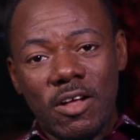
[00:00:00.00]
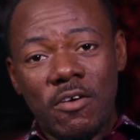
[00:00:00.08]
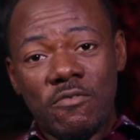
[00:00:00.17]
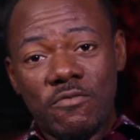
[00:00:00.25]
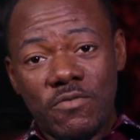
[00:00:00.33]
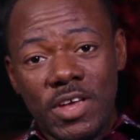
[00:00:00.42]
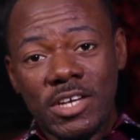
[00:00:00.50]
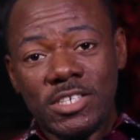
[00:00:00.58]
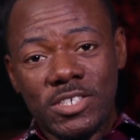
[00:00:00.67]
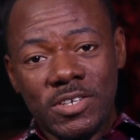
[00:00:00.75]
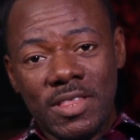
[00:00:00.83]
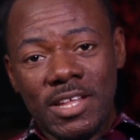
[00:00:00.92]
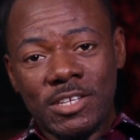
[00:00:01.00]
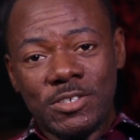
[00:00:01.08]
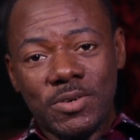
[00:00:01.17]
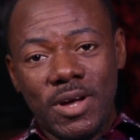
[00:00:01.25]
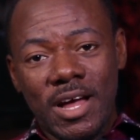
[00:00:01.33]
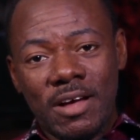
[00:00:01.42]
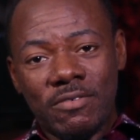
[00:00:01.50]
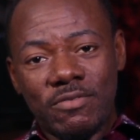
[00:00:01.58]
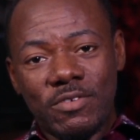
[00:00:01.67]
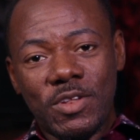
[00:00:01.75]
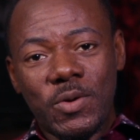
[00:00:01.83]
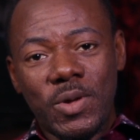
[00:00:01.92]
conviction that you
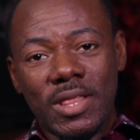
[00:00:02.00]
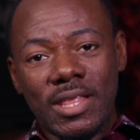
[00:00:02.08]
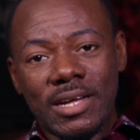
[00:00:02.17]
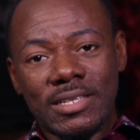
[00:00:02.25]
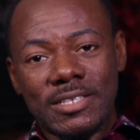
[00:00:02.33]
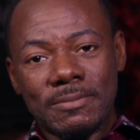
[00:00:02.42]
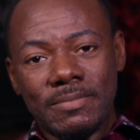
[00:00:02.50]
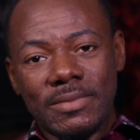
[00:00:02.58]
have knowing that